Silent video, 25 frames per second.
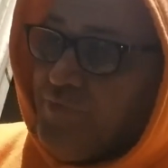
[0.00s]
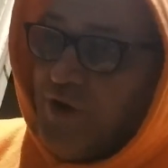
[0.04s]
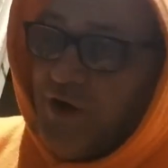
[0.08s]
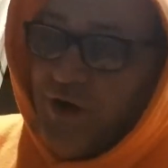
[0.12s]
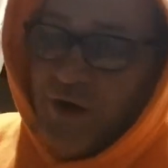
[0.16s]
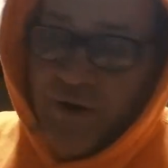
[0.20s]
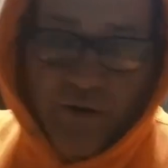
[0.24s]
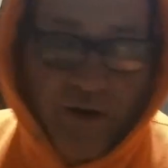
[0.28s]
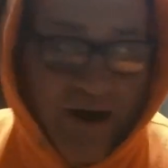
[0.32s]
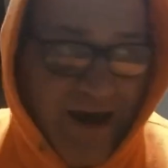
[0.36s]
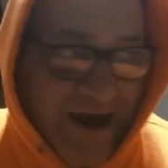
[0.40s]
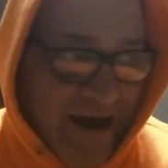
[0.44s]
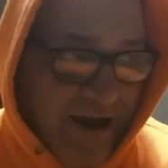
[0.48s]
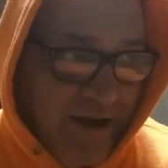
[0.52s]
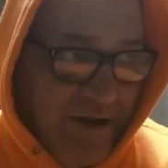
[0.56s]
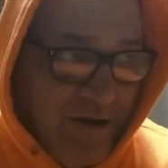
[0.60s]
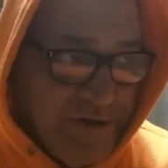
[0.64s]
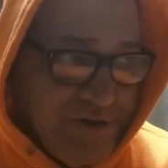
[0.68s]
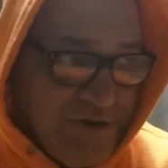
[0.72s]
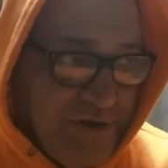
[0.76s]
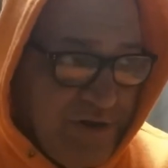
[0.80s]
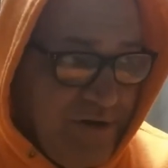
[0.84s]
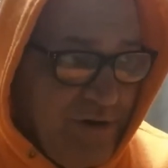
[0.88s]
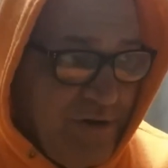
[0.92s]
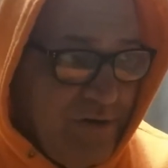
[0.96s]
You know,
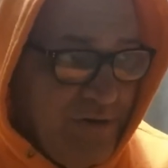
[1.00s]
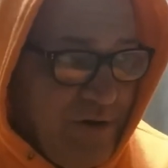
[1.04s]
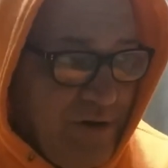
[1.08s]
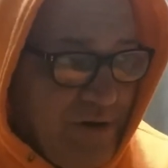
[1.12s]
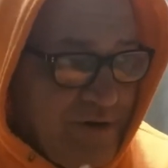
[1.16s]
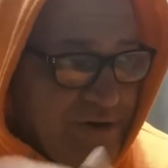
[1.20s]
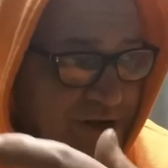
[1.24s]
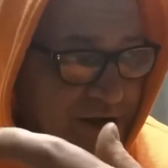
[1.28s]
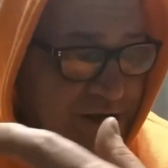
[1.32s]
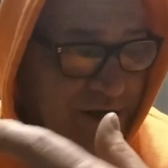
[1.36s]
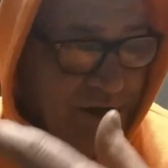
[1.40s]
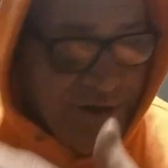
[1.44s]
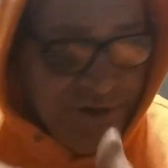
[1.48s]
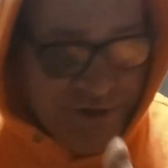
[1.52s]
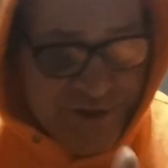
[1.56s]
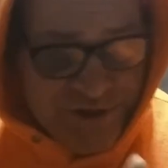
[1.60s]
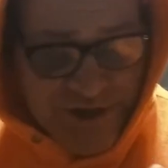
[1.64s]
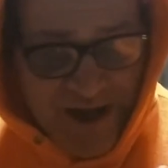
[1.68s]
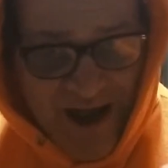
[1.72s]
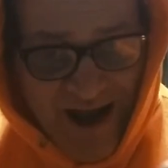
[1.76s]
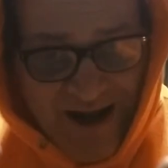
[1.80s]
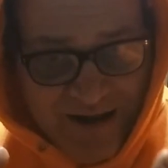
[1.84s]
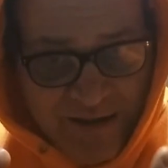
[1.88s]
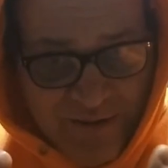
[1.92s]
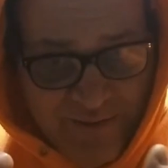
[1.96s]
because on the
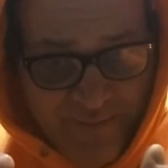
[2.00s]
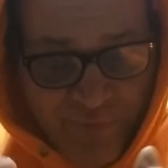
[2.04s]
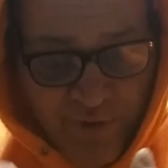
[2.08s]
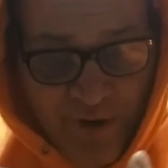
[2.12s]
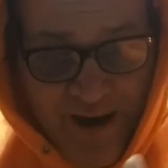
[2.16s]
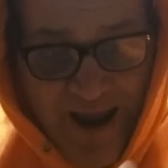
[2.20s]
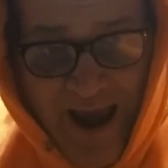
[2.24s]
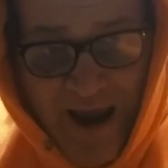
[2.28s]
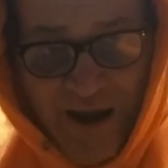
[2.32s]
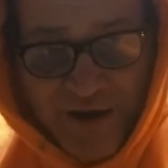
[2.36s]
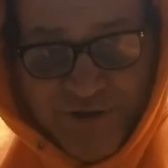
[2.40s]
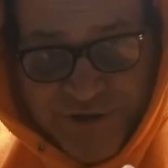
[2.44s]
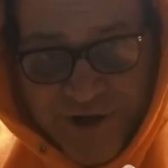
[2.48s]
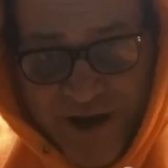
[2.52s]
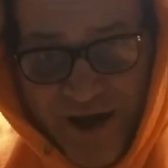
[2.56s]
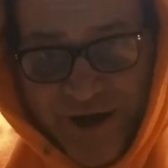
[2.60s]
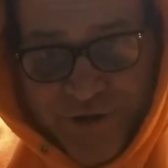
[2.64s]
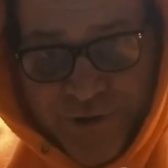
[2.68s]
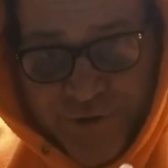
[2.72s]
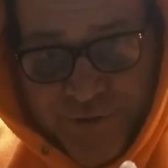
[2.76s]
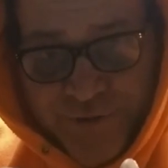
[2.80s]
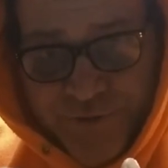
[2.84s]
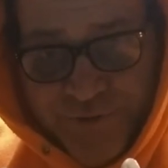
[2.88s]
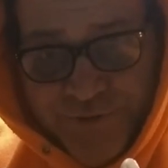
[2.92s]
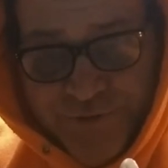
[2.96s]
inside of the brackets, I
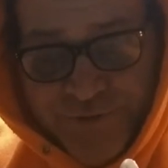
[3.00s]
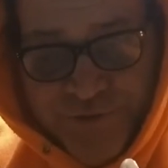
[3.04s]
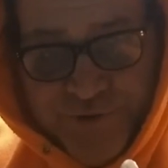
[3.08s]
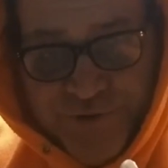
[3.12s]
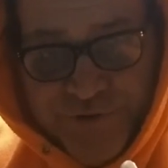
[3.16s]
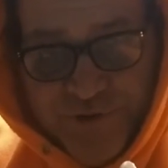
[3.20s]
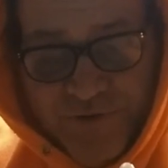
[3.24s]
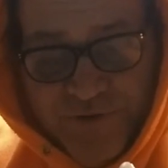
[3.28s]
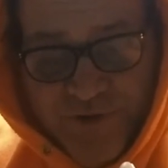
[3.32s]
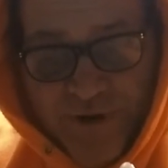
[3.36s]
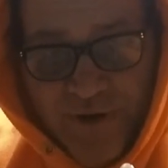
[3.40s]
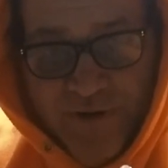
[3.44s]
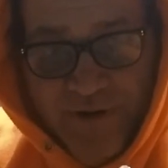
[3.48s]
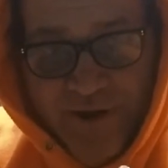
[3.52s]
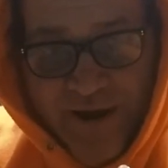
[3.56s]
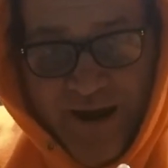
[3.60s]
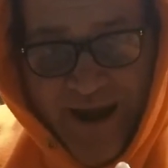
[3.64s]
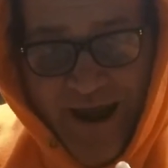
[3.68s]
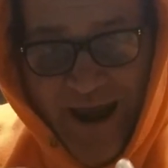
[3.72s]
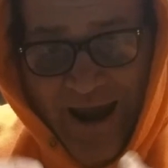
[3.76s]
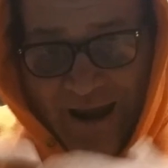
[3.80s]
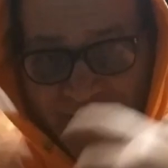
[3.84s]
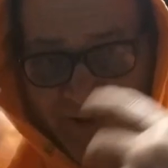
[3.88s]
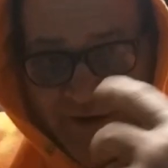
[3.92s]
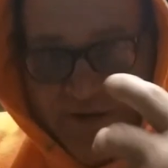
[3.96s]
used
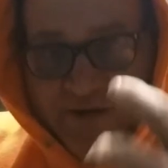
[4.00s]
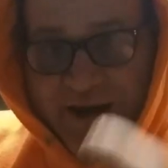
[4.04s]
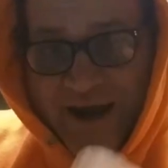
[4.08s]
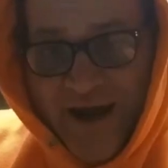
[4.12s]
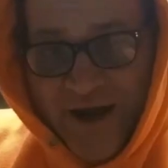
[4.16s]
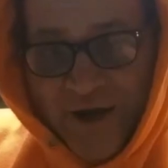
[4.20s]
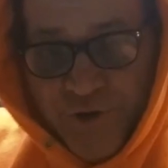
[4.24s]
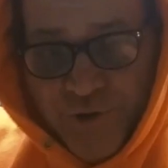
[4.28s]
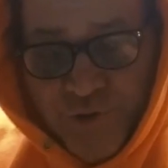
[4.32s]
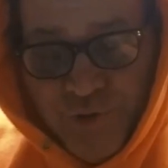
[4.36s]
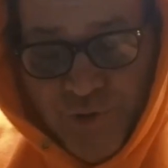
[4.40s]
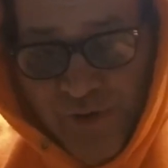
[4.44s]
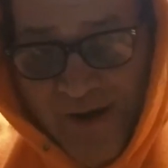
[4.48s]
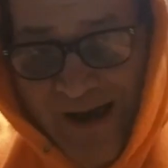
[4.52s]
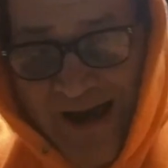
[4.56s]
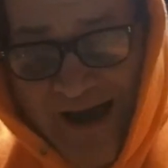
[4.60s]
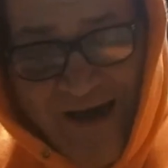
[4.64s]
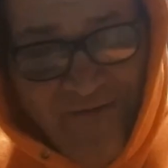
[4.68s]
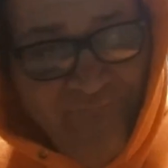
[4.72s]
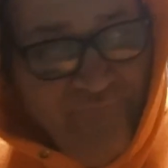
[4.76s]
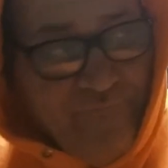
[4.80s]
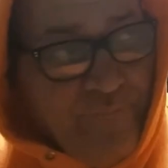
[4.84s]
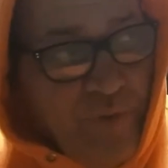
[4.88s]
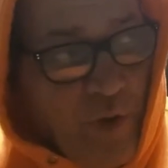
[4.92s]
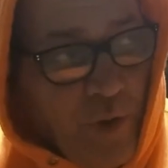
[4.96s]
Allen head
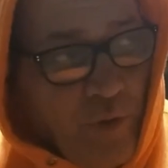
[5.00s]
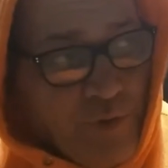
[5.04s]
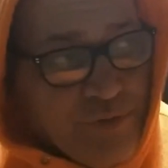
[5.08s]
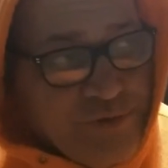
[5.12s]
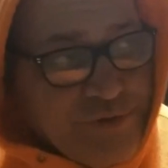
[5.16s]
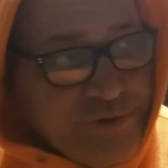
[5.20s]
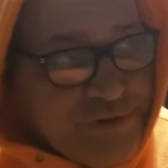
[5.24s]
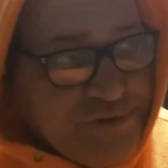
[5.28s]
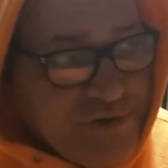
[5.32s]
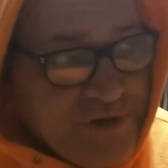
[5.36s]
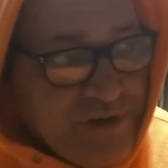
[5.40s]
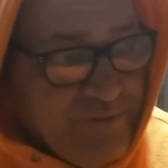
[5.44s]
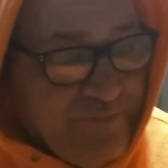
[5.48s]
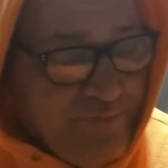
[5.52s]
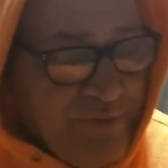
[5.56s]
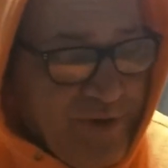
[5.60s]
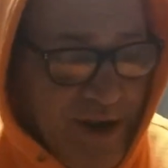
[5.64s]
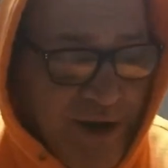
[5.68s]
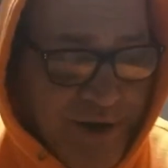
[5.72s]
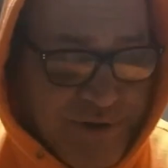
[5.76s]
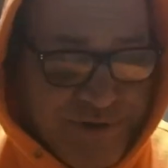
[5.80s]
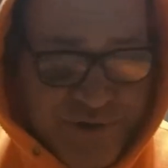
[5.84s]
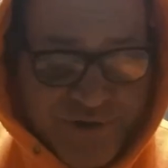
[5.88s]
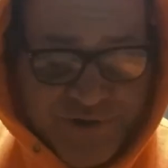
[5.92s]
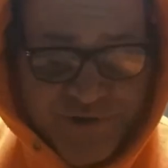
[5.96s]
drive bolts in
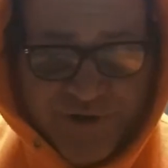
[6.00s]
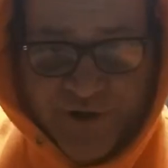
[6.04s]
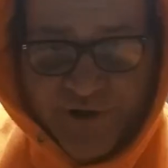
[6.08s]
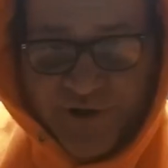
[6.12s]
place of